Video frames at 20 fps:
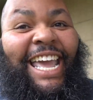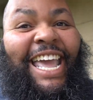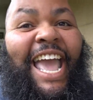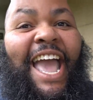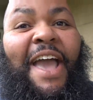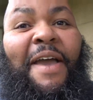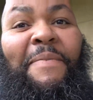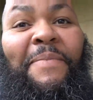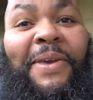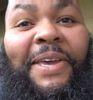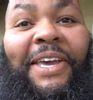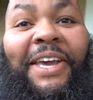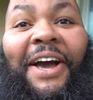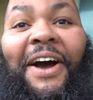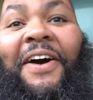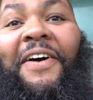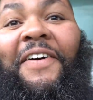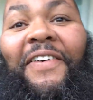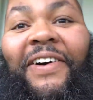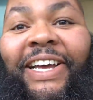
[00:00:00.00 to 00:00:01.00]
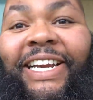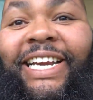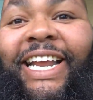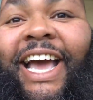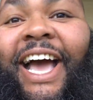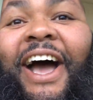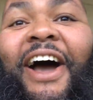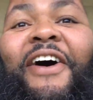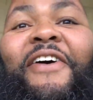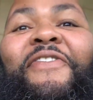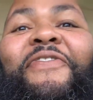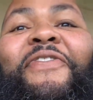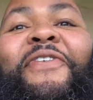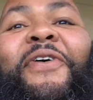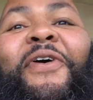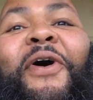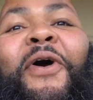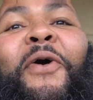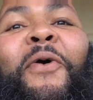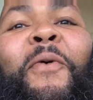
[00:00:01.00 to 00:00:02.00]
he had me going
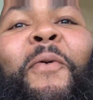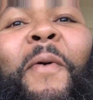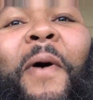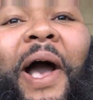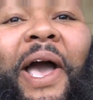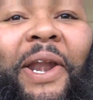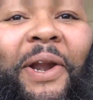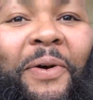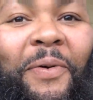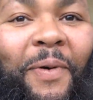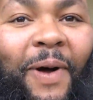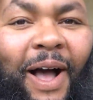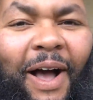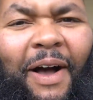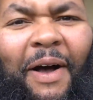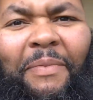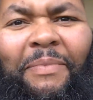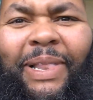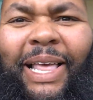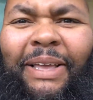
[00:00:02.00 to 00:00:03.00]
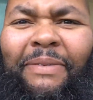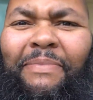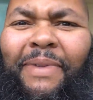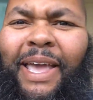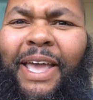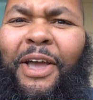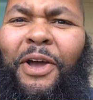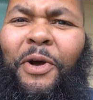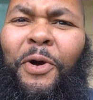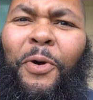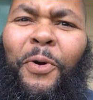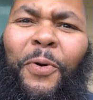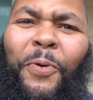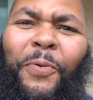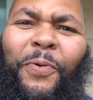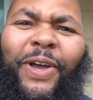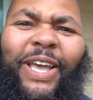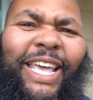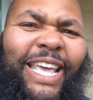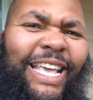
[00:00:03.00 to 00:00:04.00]
for quite a while. I'm like, man,
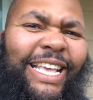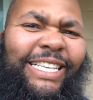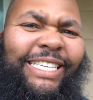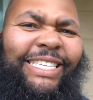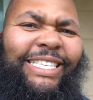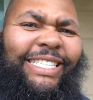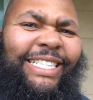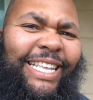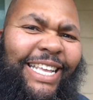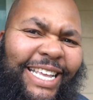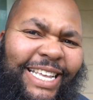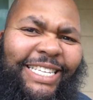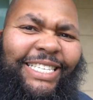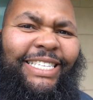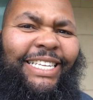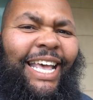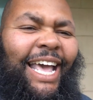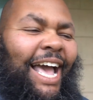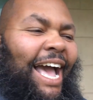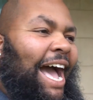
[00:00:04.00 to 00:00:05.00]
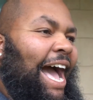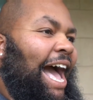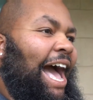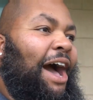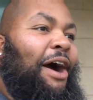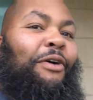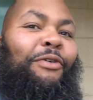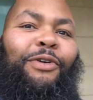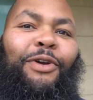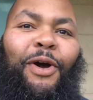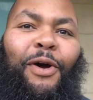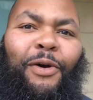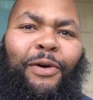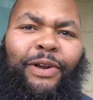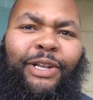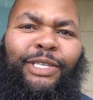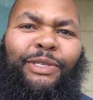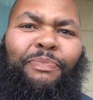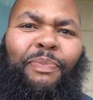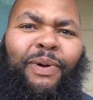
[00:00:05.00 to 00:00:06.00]
who is this? I don't know who
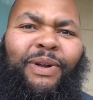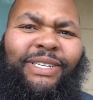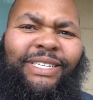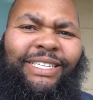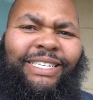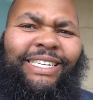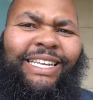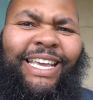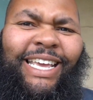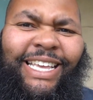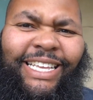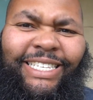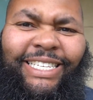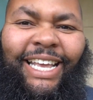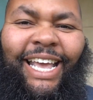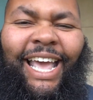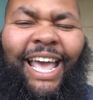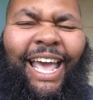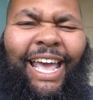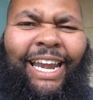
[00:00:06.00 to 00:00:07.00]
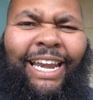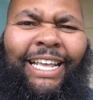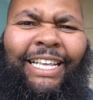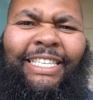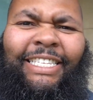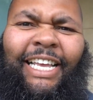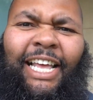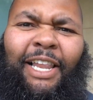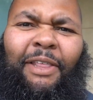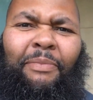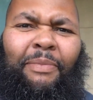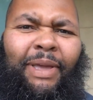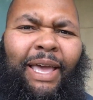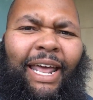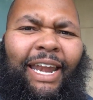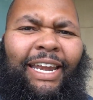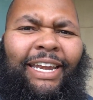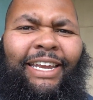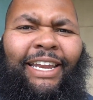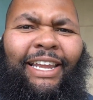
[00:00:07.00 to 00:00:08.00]
this person is. And they telling me
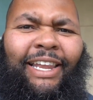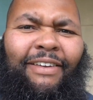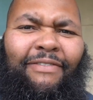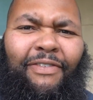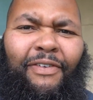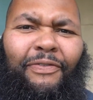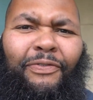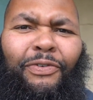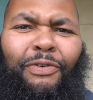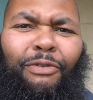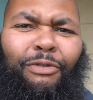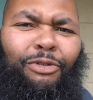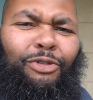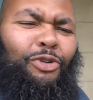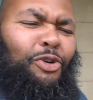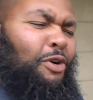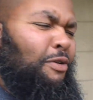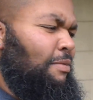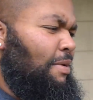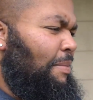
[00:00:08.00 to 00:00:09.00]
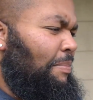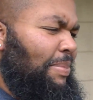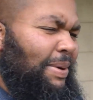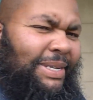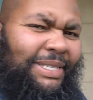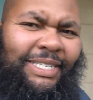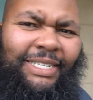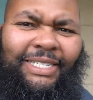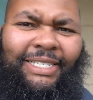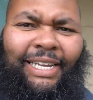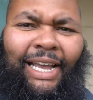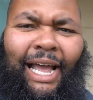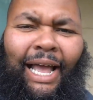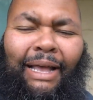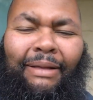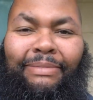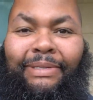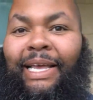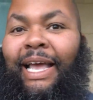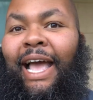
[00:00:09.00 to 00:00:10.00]
I done delivered food to him a bunch of
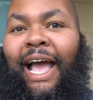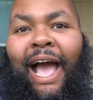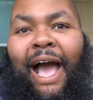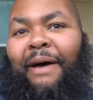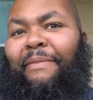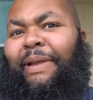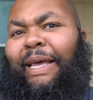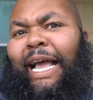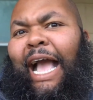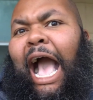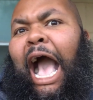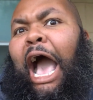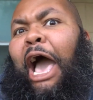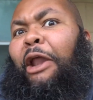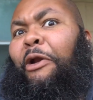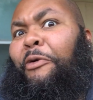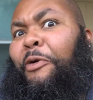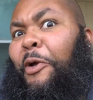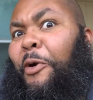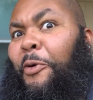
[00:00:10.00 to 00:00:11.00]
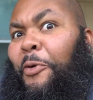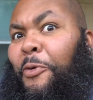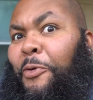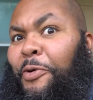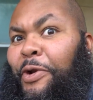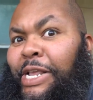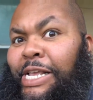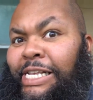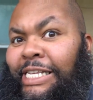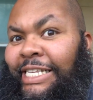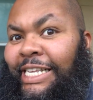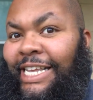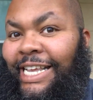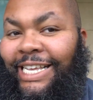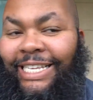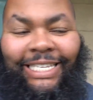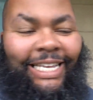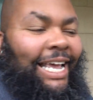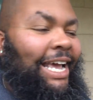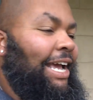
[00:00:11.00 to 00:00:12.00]
times. I'm like, I don't know who this
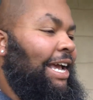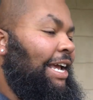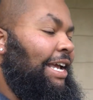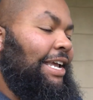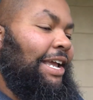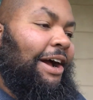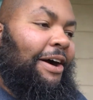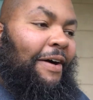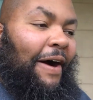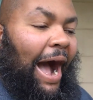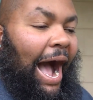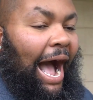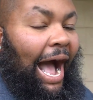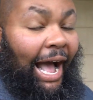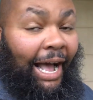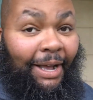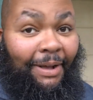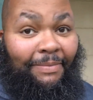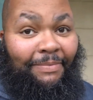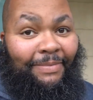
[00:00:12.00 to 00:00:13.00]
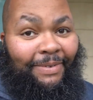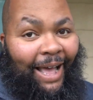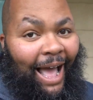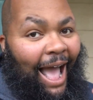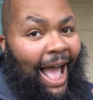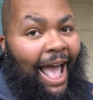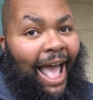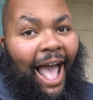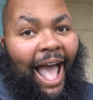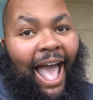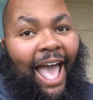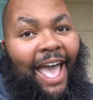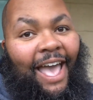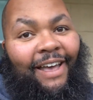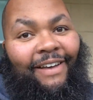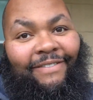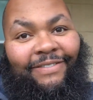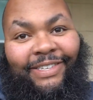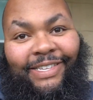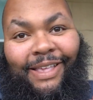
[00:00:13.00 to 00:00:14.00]
is. Yo, I'm I, I
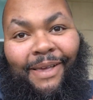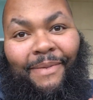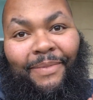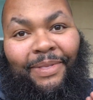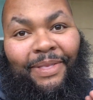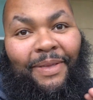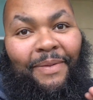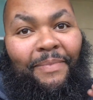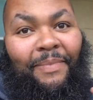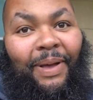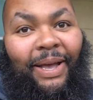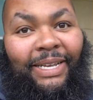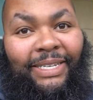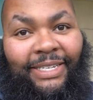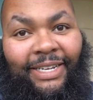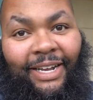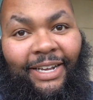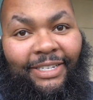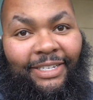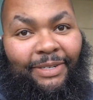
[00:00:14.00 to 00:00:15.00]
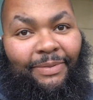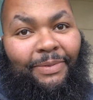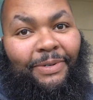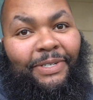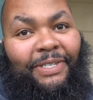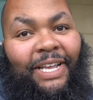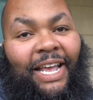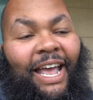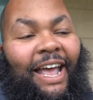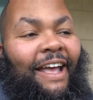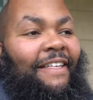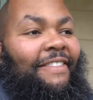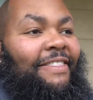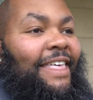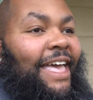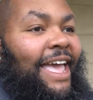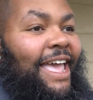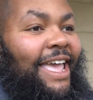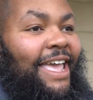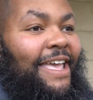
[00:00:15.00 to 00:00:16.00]
have some of the best customers.
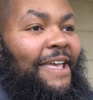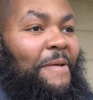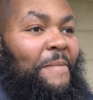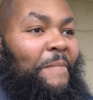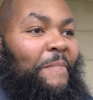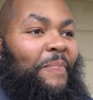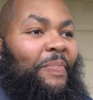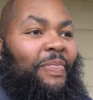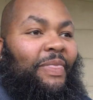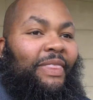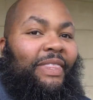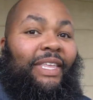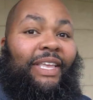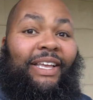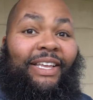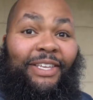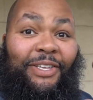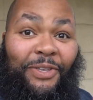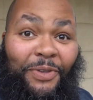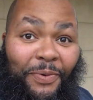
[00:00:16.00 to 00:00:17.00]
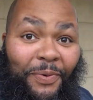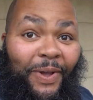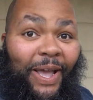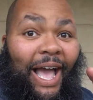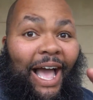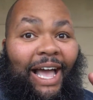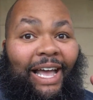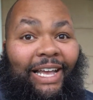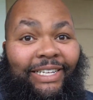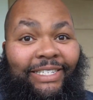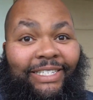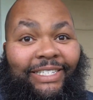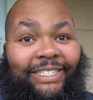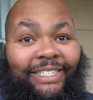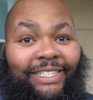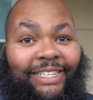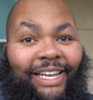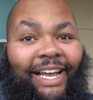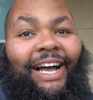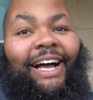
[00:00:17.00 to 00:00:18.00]
They, you guys
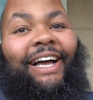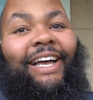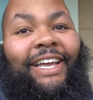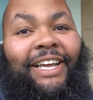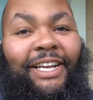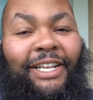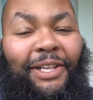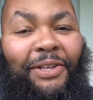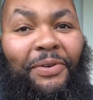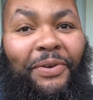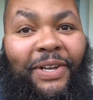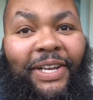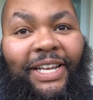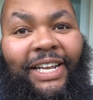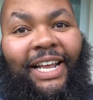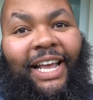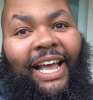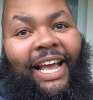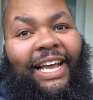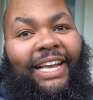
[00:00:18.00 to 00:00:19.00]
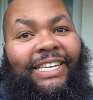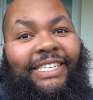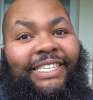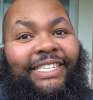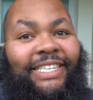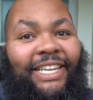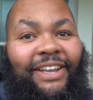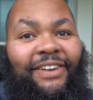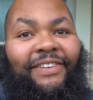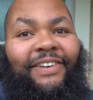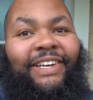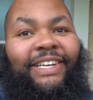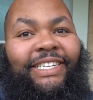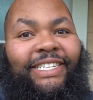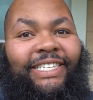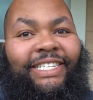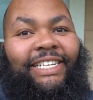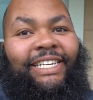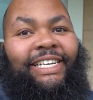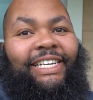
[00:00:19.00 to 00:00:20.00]
uh, included,
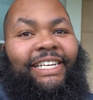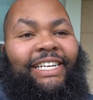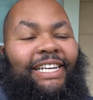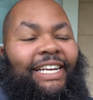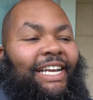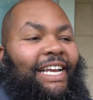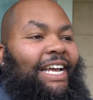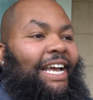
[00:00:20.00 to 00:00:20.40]
seriously,